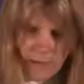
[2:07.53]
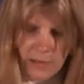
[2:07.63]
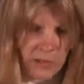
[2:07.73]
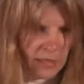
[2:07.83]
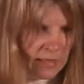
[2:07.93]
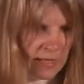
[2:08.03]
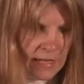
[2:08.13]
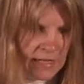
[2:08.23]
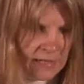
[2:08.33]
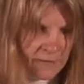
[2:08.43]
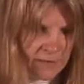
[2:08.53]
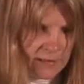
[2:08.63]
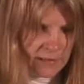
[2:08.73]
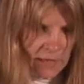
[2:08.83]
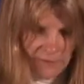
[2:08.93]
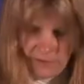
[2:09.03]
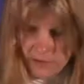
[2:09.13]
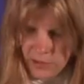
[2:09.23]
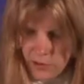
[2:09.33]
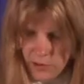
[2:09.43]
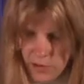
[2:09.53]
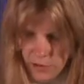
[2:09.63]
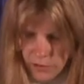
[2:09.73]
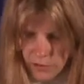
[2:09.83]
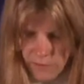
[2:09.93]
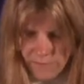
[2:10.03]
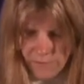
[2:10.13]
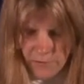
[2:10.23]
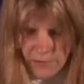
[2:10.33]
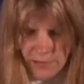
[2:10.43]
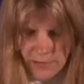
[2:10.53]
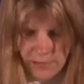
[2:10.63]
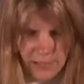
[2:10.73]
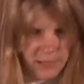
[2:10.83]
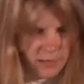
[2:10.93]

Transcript: And you can get any of this stuff at your local florist.